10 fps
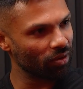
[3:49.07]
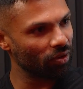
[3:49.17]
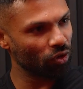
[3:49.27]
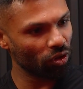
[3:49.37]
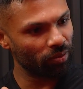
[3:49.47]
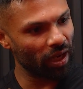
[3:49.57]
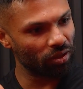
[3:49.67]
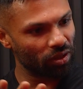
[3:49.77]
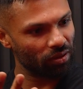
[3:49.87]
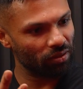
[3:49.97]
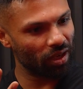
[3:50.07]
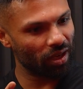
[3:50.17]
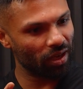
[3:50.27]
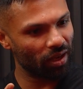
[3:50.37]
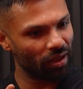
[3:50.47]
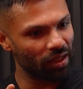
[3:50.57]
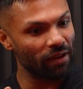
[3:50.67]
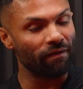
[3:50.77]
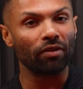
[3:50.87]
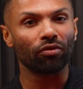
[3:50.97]
We've talked about the
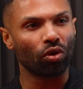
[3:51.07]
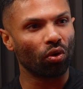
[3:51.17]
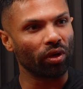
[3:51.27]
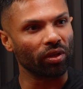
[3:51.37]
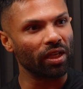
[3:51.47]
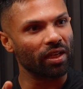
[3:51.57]
event recording